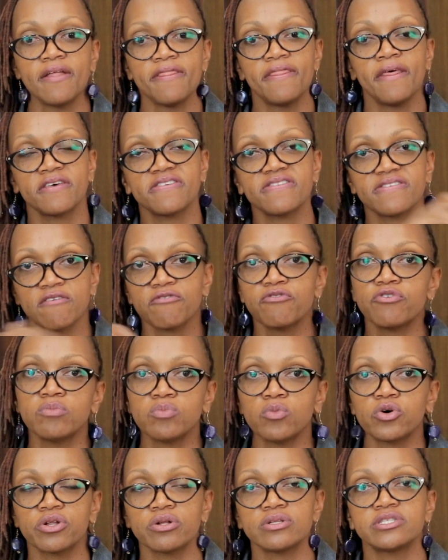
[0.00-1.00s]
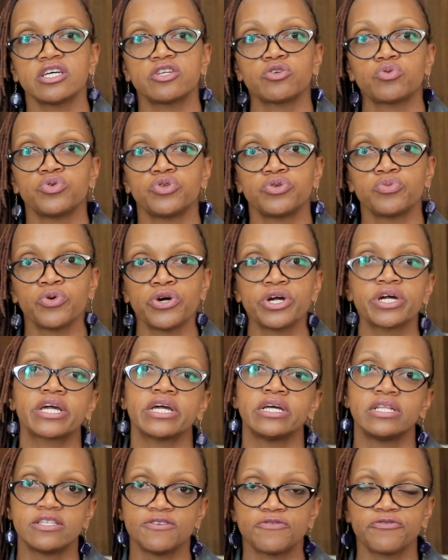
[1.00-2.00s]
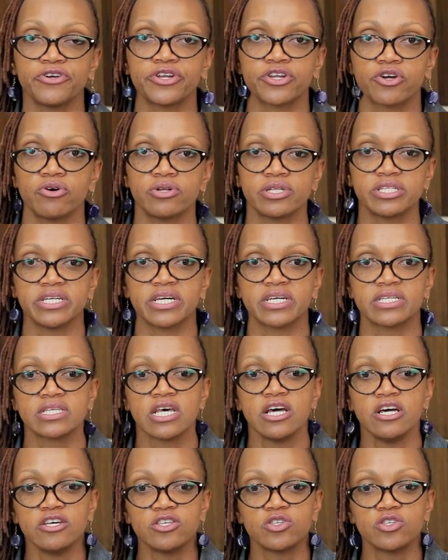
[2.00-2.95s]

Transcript: There are several models that could work in different contexts.